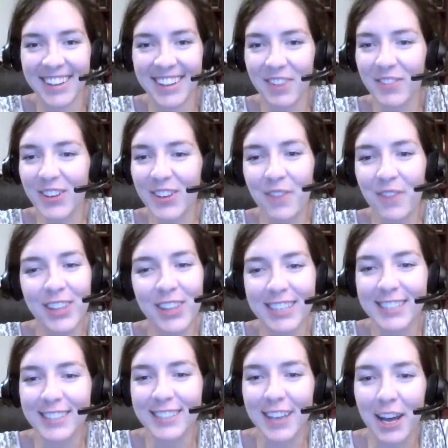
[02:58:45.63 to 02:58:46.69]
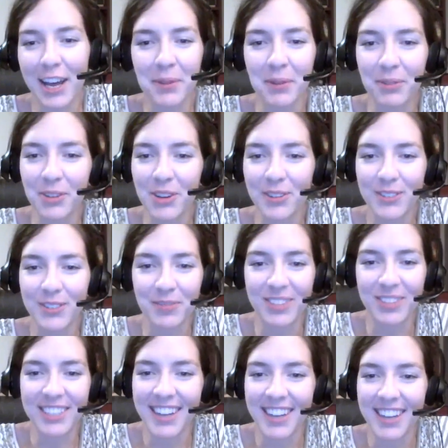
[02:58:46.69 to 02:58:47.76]
I feel like it's gotta be when you have
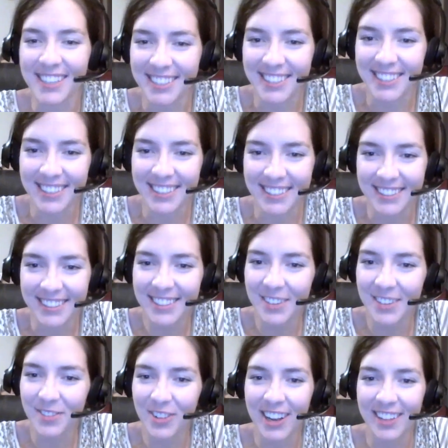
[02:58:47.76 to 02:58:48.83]
something nasty and Lovecraftian.